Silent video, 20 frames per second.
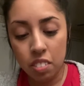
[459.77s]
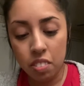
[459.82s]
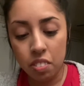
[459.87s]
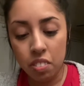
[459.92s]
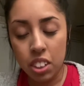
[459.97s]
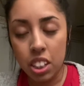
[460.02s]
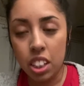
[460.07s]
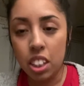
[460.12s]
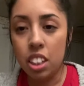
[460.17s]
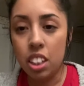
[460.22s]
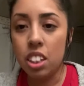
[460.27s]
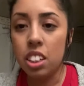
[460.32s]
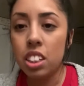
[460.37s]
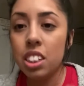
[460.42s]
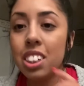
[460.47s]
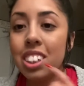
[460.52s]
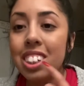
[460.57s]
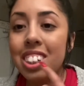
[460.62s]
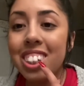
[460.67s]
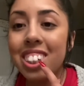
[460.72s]
This
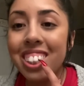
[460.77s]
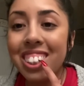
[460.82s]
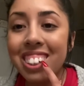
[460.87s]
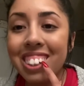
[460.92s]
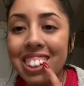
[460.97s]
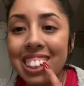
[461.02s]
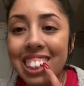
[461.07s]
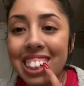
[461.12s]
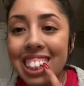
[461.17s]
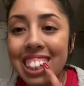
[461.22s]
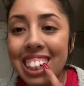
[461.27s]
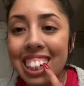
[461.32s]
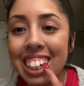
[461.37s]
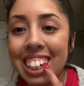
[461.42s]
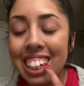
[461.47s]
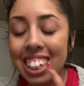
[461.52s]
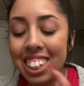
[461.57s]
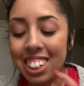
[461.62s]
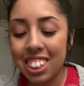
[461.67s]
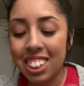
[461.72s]
tooth, it
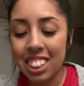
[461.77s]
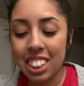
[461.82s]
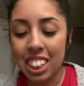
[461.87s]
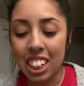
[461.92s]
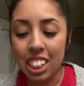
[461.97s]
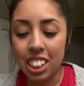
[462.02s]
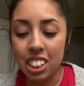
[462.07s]
looks like it's